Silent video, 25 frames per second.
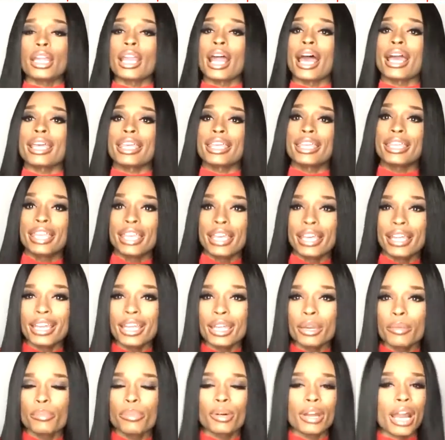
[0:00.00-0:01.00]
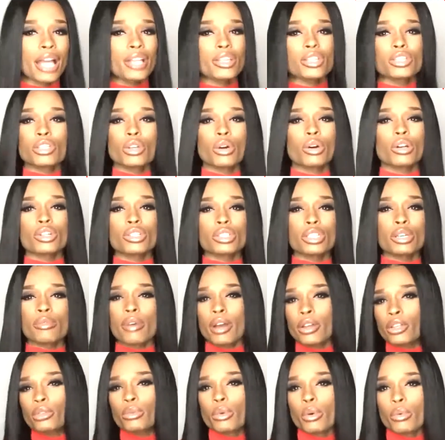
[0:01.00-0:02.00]
and I get it, but I just don't understand
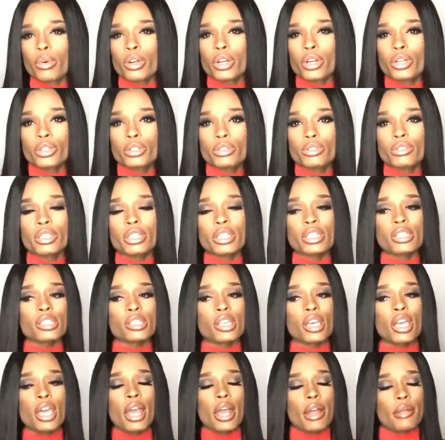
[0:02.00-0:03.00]
why you would want to do this.